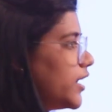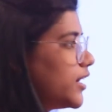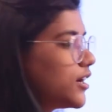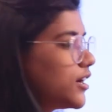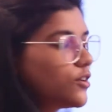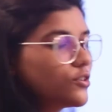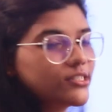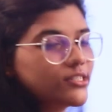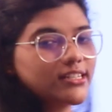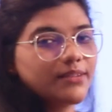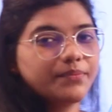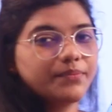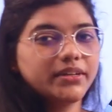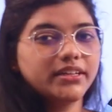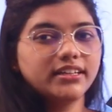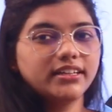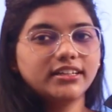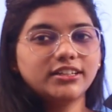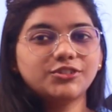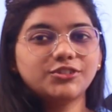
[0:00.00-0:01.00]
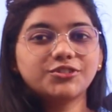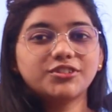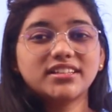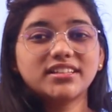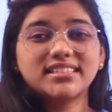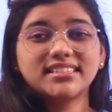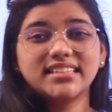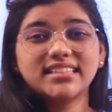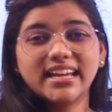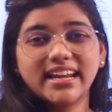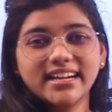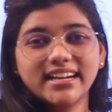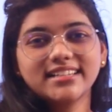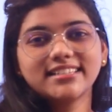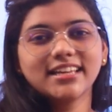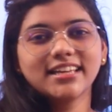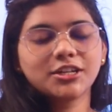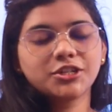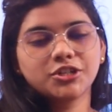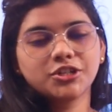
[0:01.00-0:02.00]
are now stepping into the
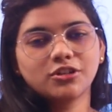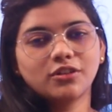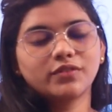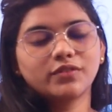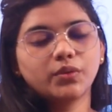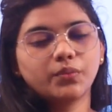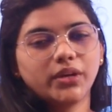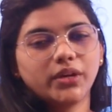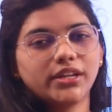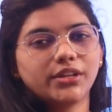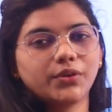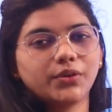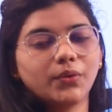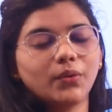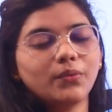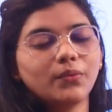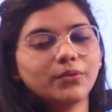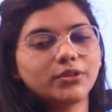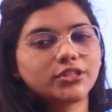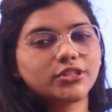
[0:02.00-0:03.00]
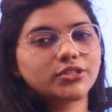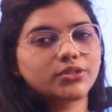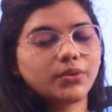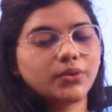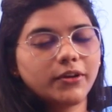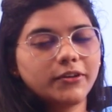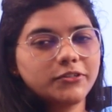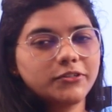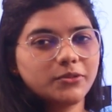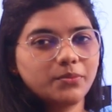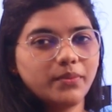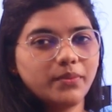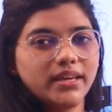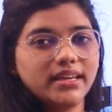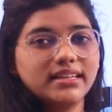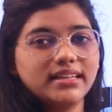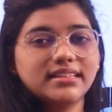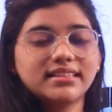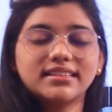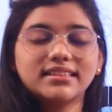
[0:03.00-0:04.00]
second section of the video, which is going to
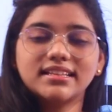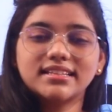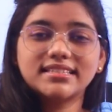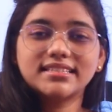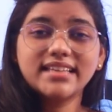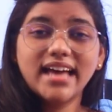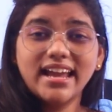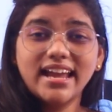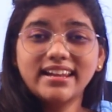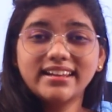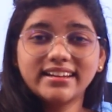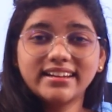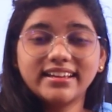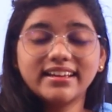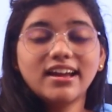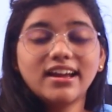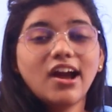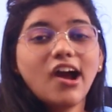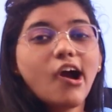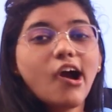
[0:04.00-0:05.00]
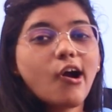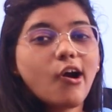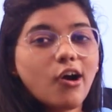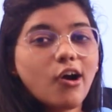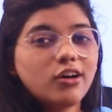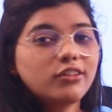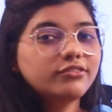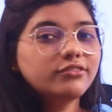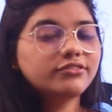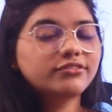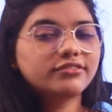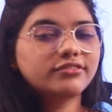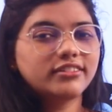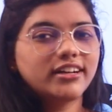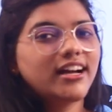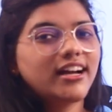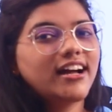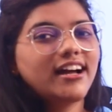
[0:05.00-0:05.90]
be the salary of